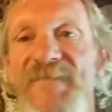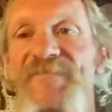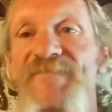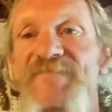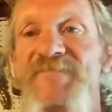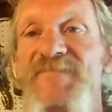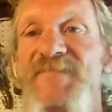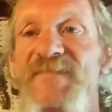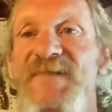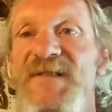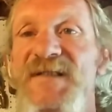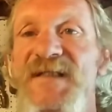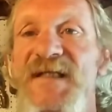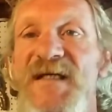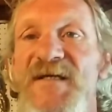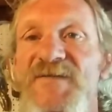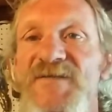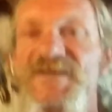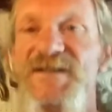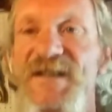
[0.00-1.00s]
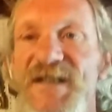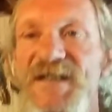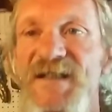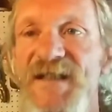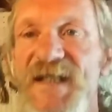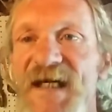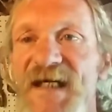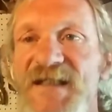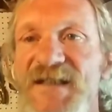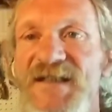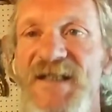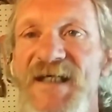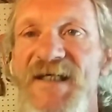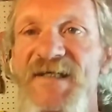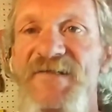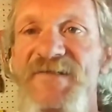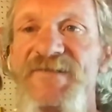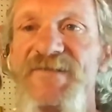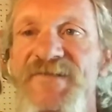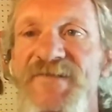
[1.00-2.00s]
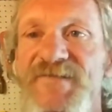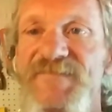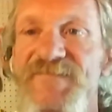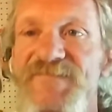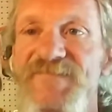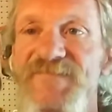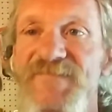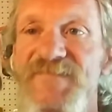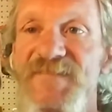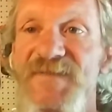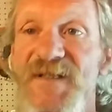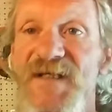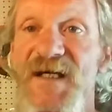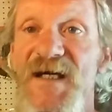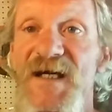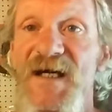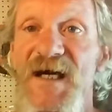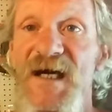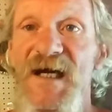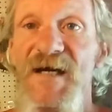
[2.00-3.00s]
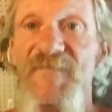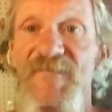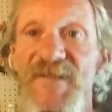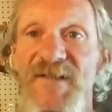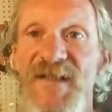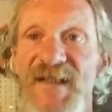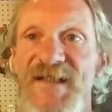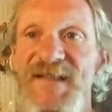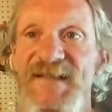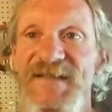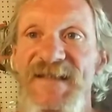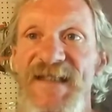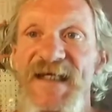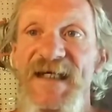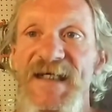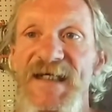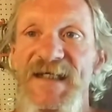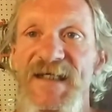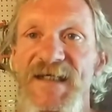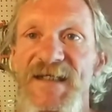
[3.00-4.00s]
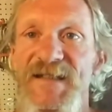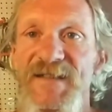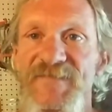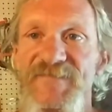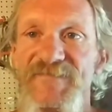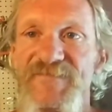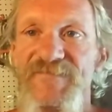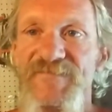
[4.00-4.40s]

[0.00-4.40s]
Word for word: on, and I'll see you guys later. Having a nice day.